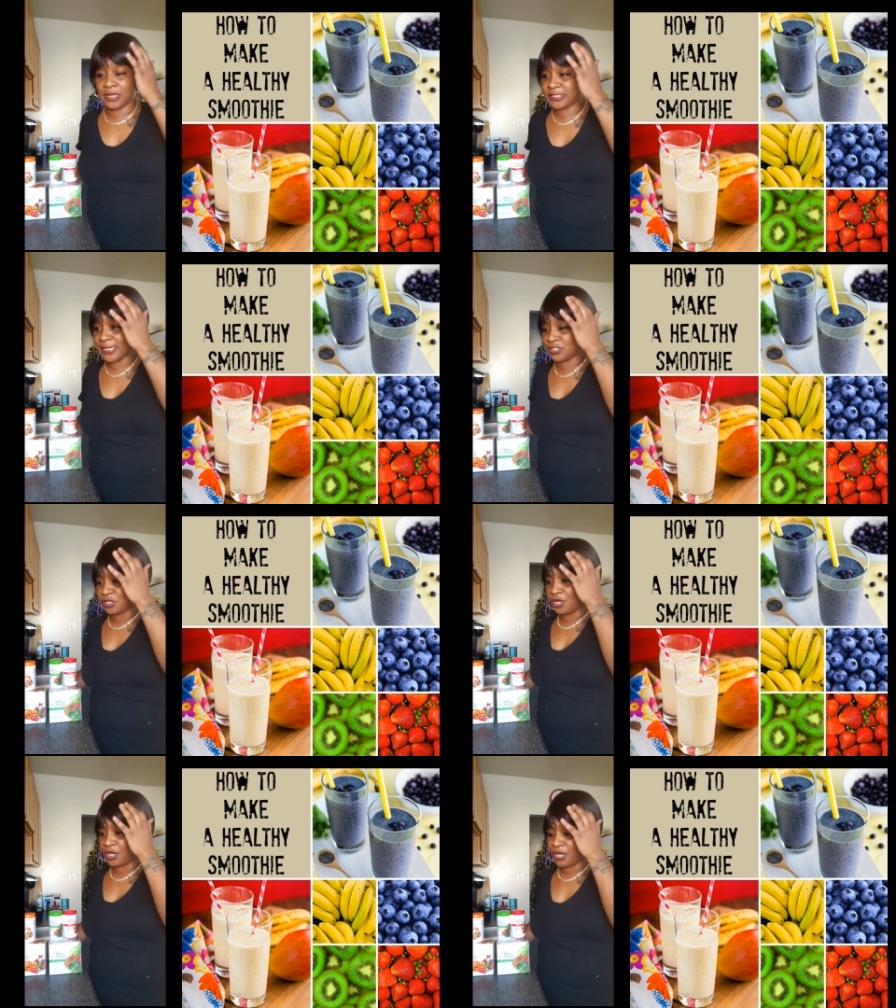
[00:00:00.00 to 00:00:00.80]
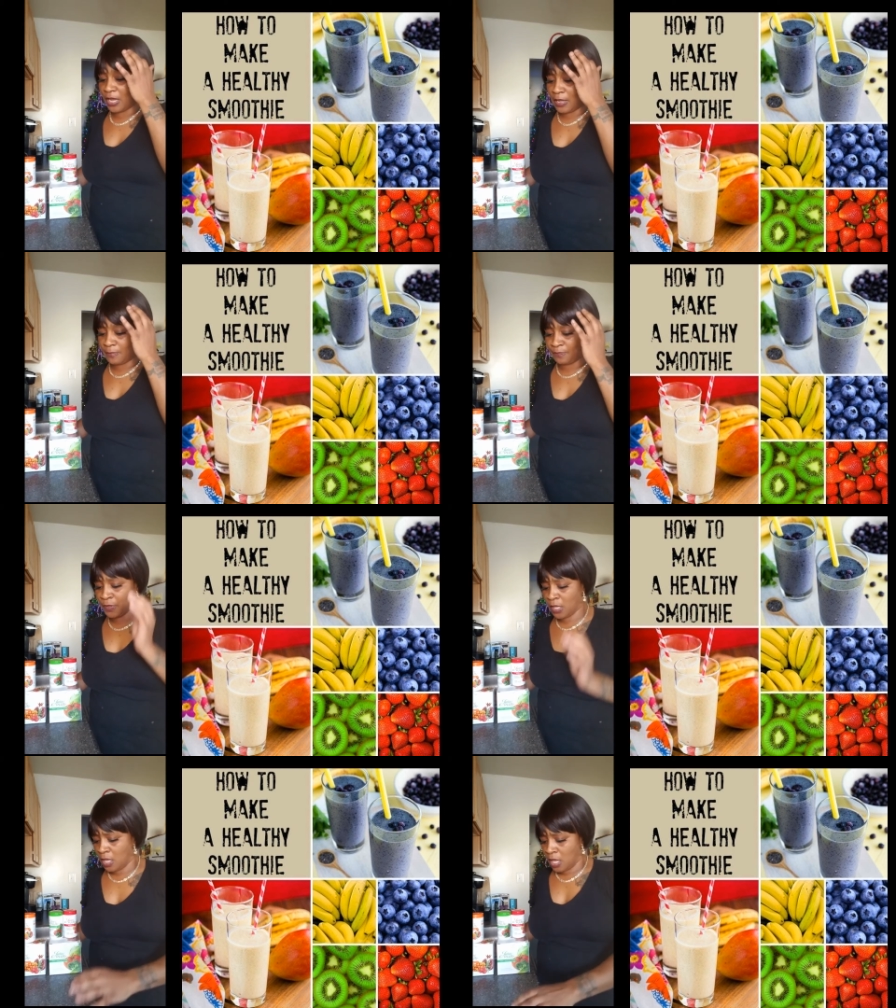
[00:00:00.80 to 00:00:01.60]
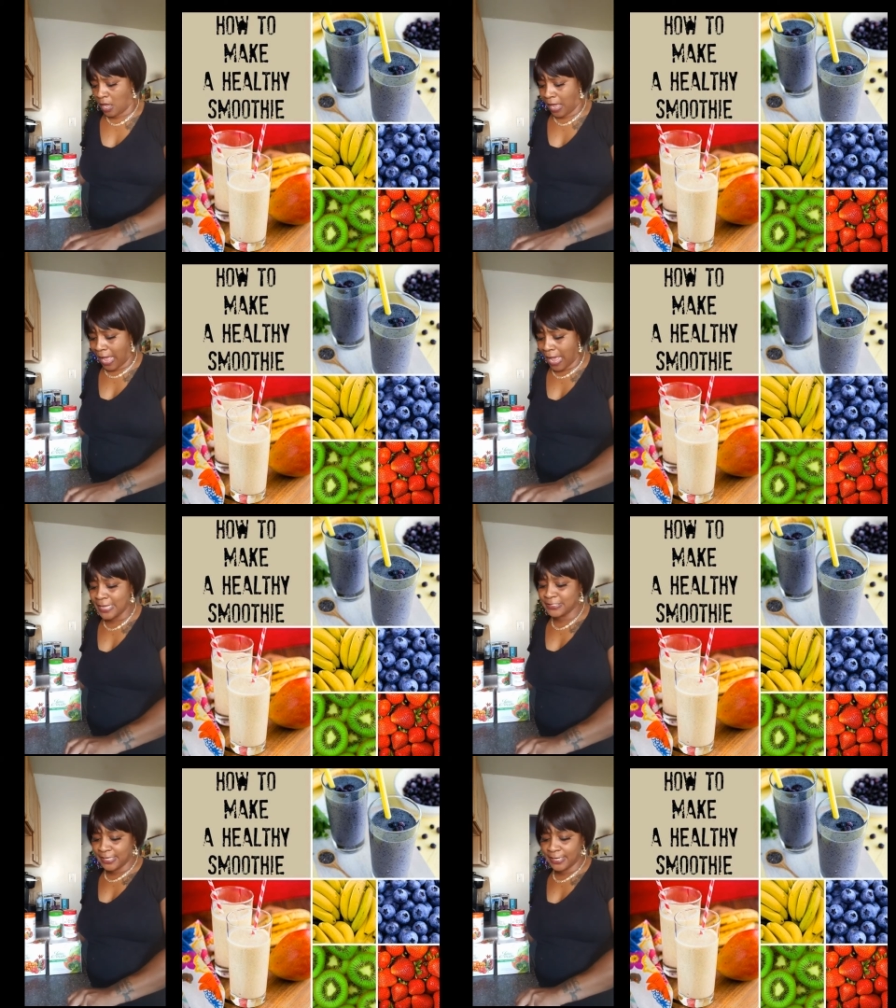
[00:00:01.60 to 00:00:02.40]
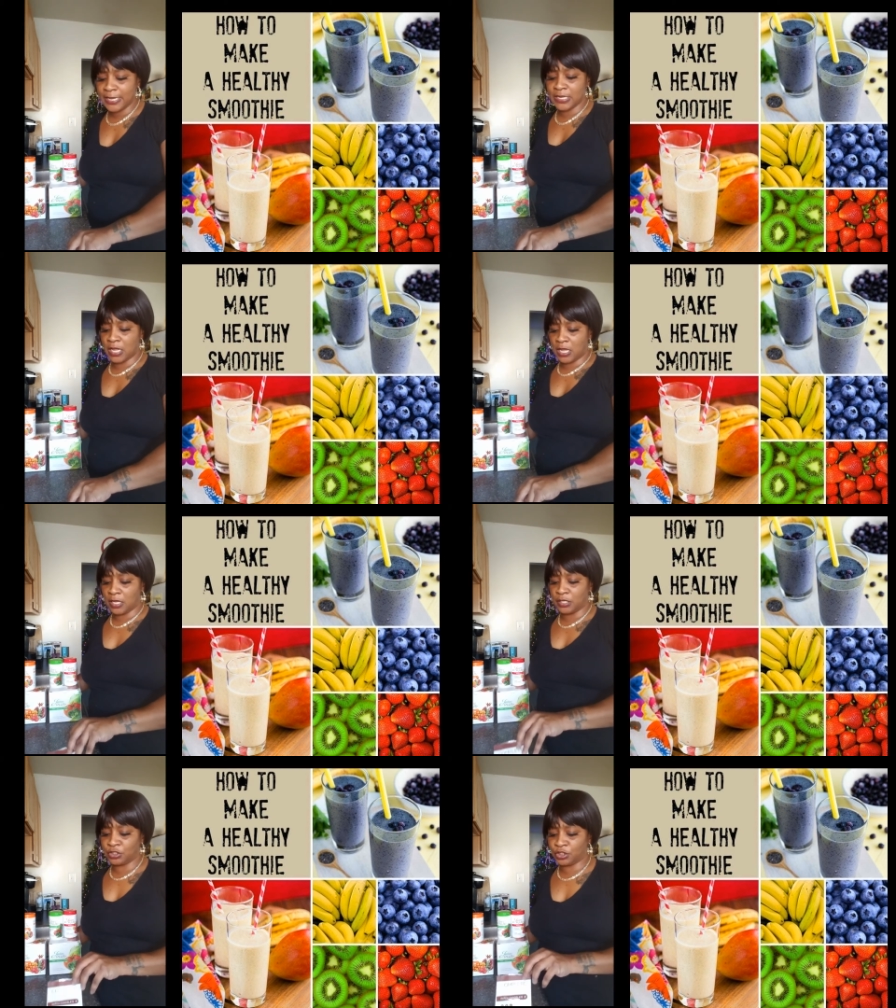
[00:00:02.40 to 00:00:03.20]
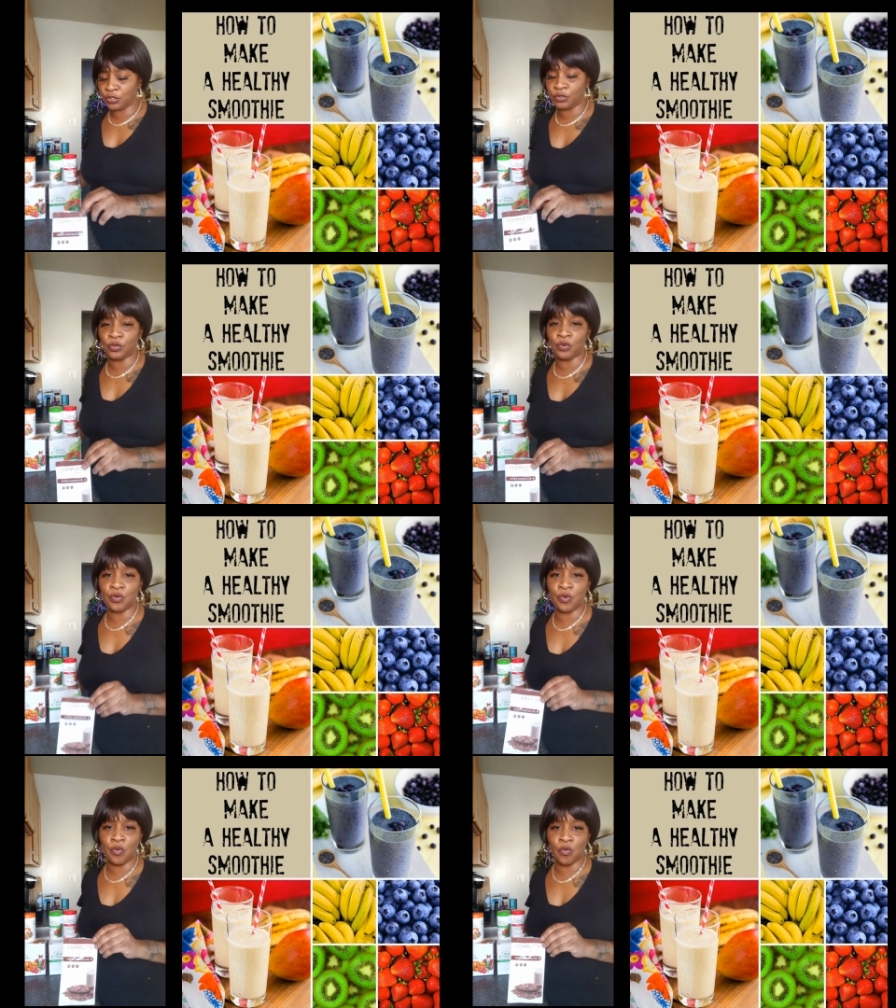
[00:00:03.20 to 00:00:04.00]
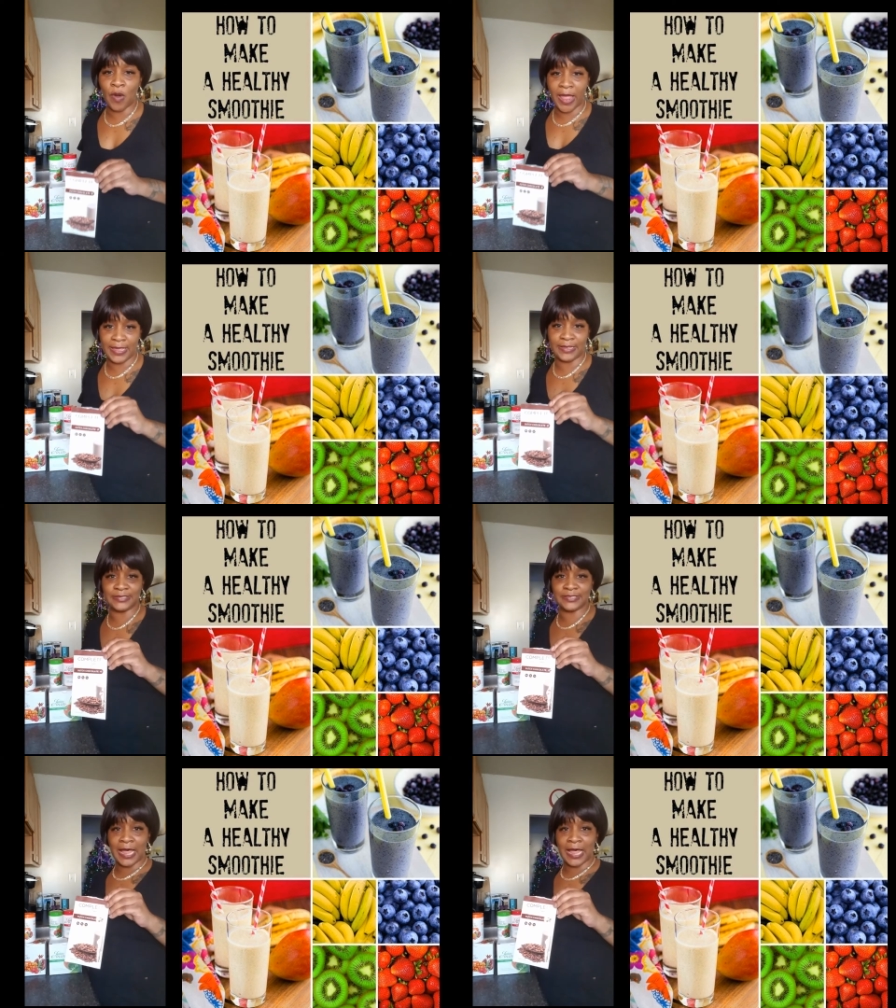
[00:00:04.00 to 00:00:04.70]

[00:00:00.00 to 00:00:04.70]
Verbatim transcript: taste good. Um I did it uh two ways.